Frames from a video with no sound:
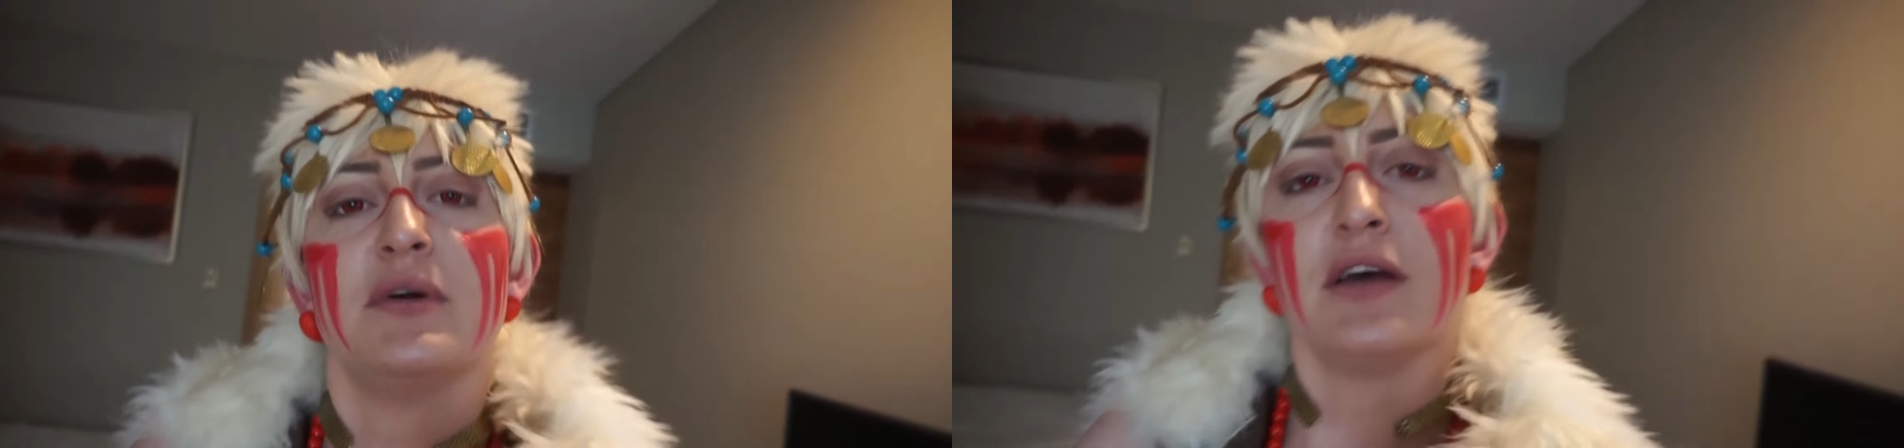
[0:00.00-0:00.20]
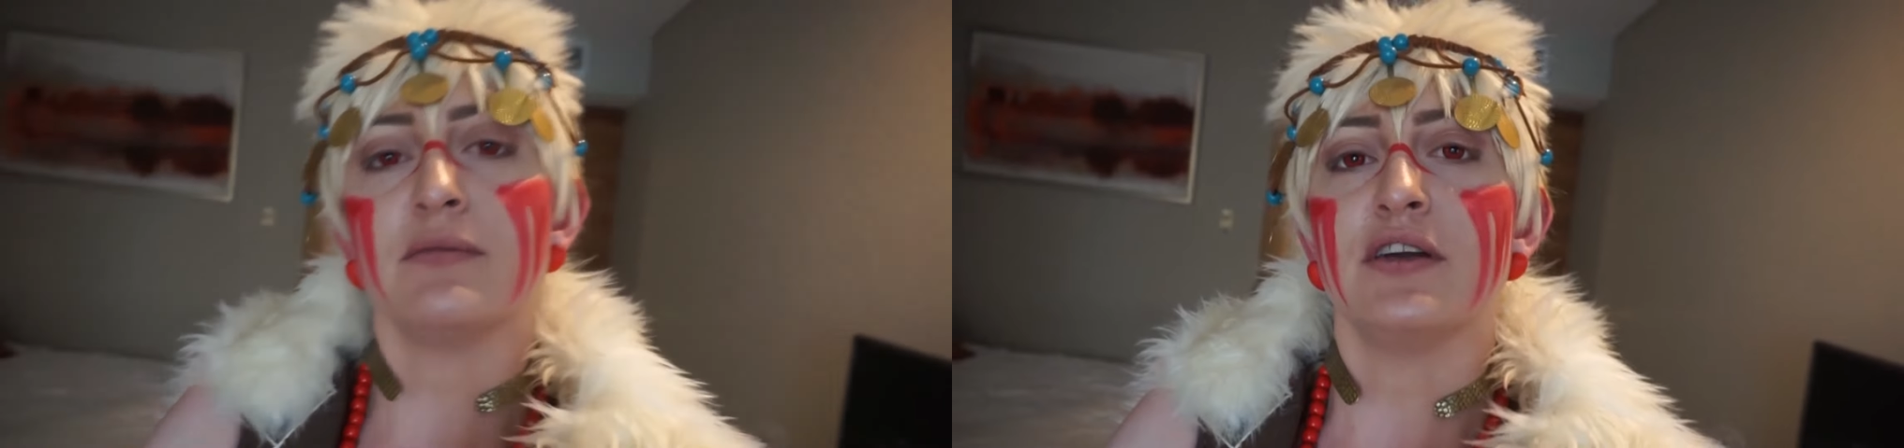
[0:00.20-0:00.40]

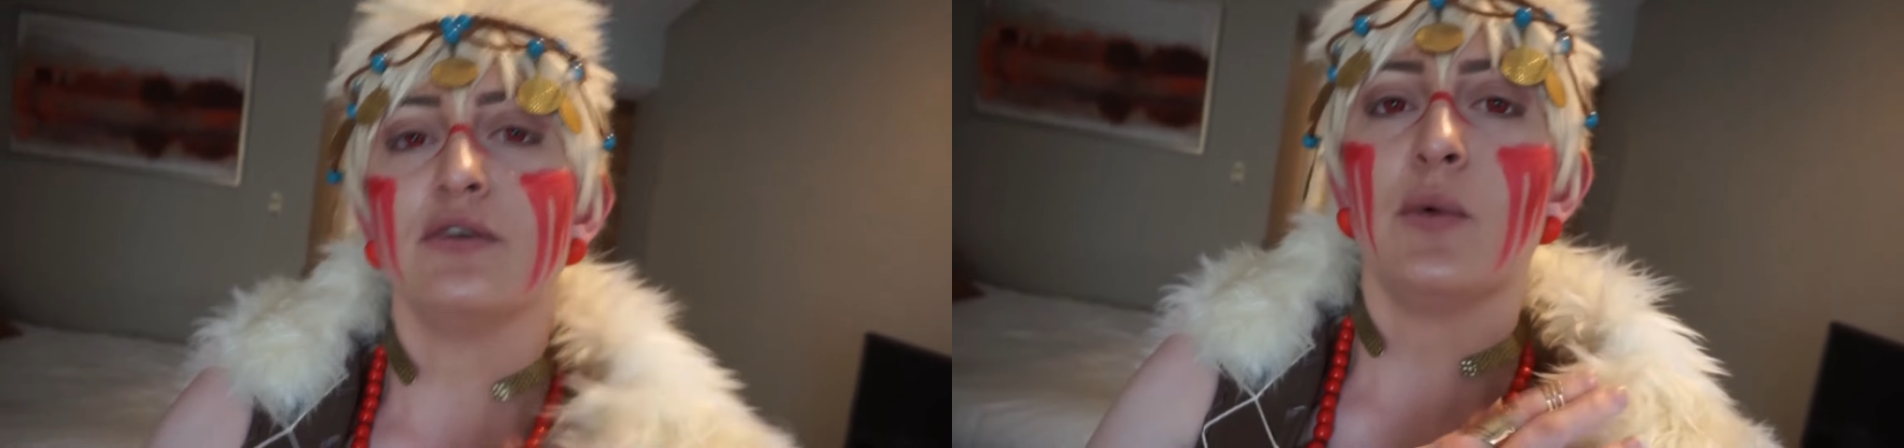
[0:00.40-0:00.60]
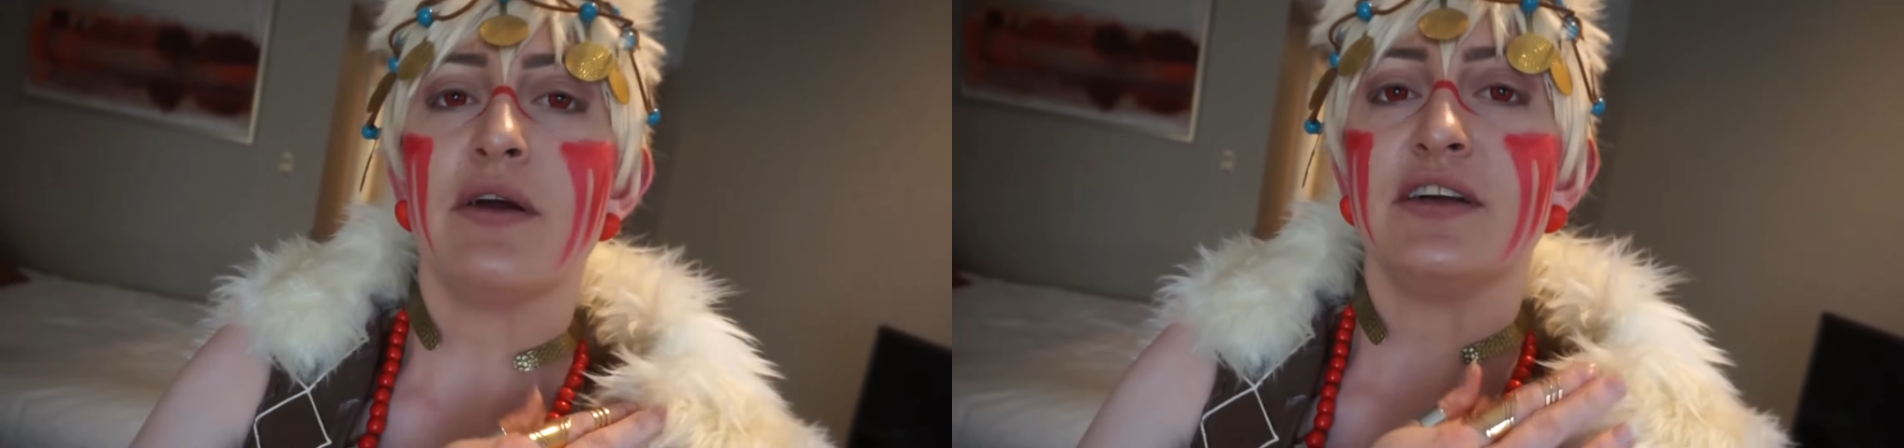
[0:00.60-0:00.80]
but I'm going
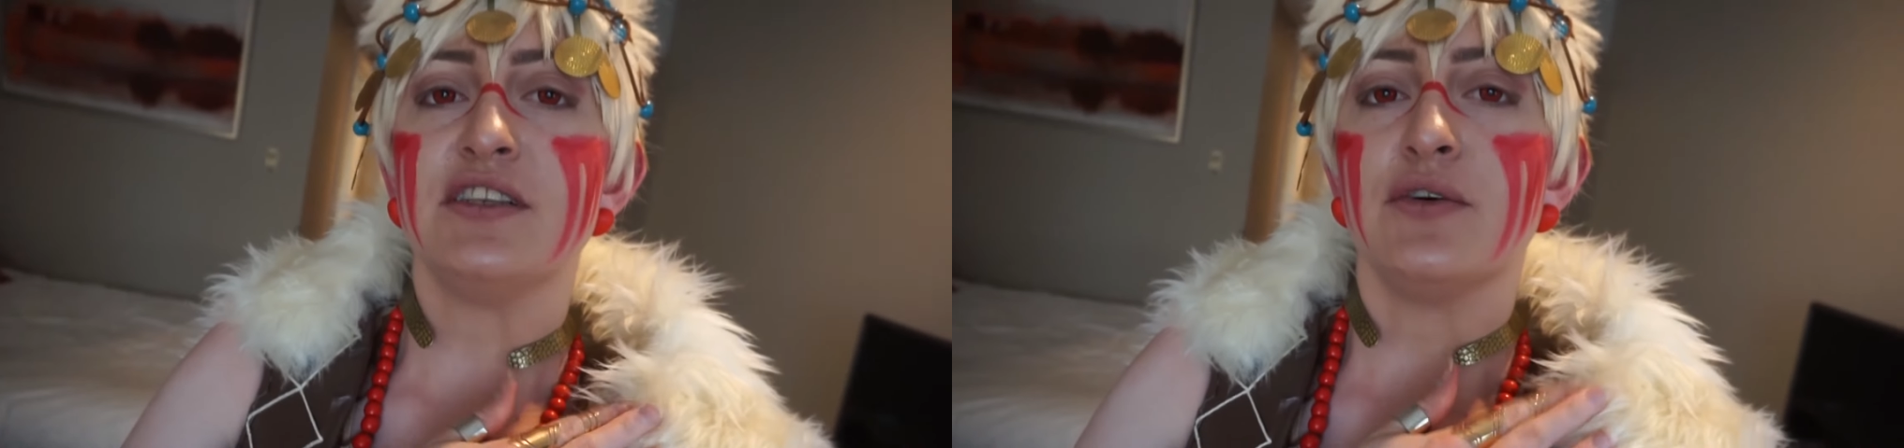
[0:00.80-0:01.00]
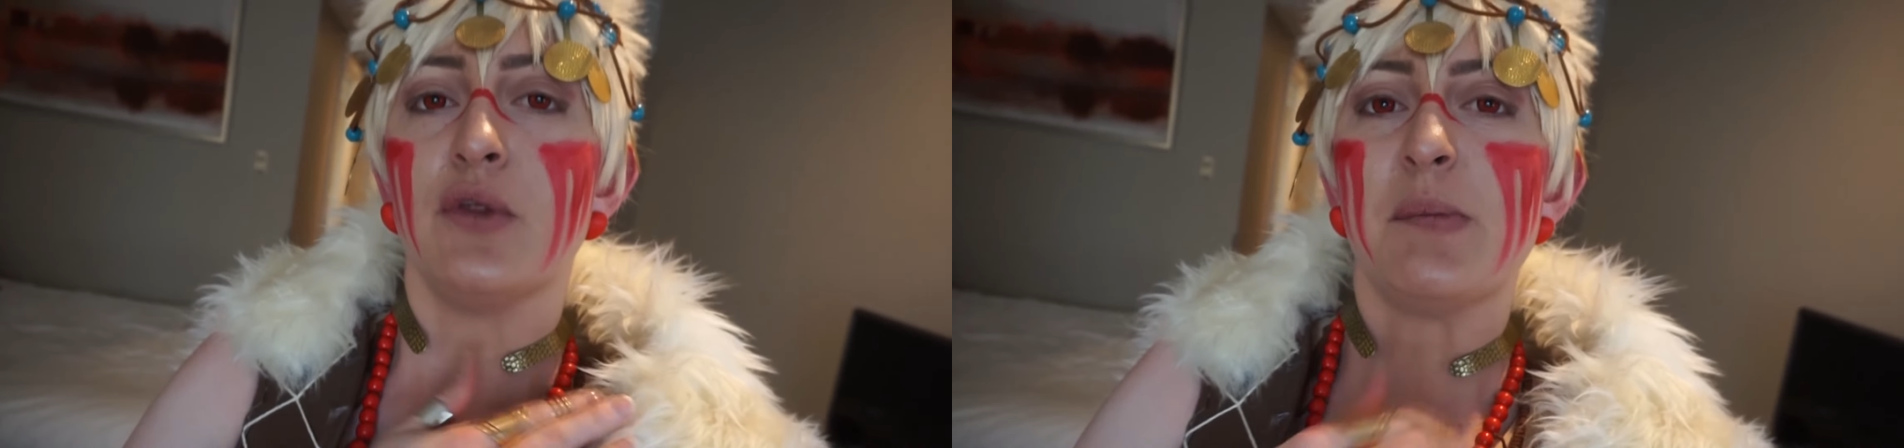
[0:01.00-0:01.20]
to wear it
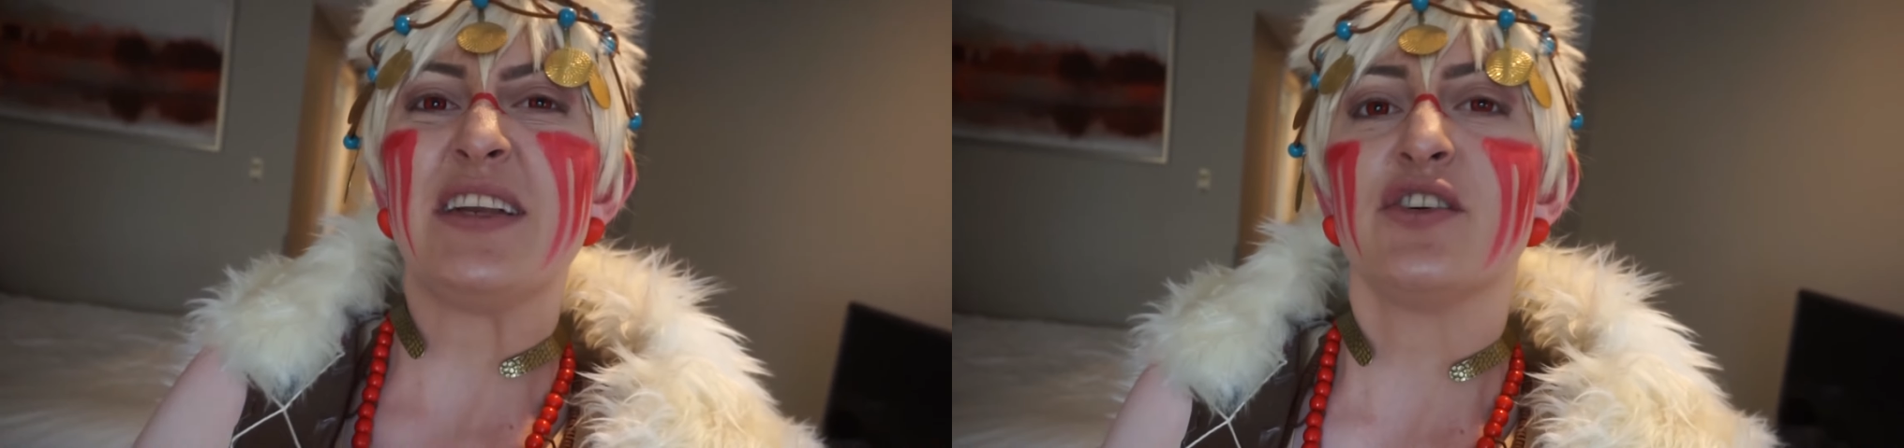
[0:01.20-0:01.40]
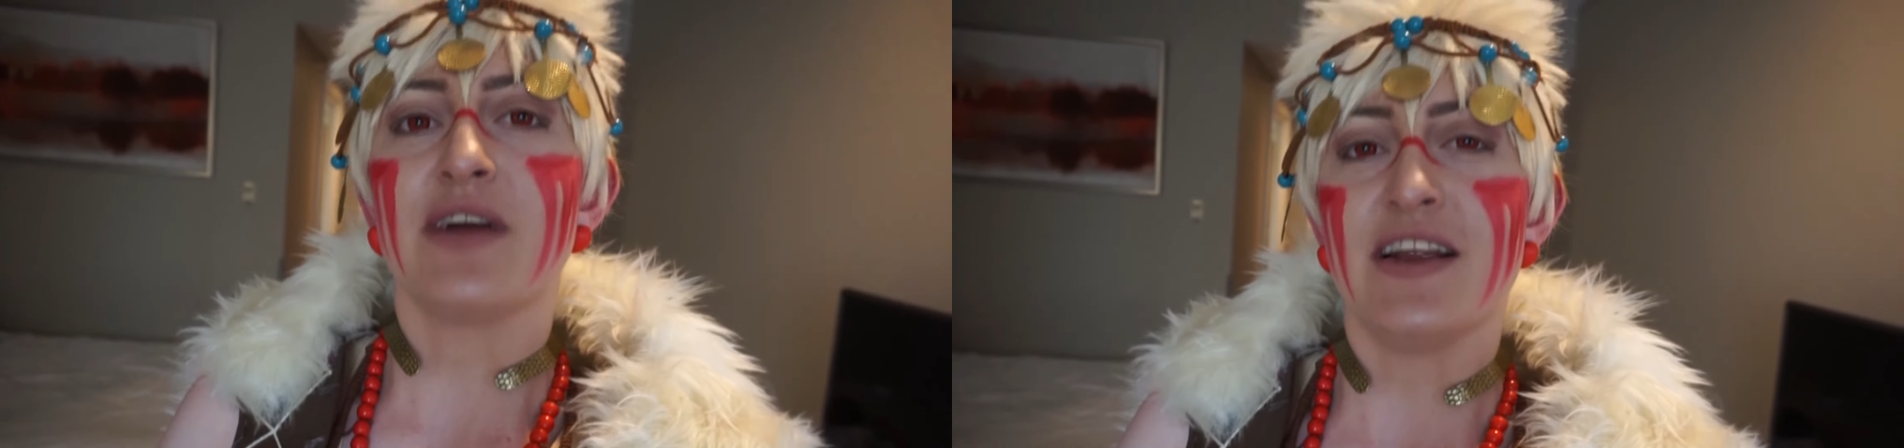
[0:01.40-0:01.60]
till the bitter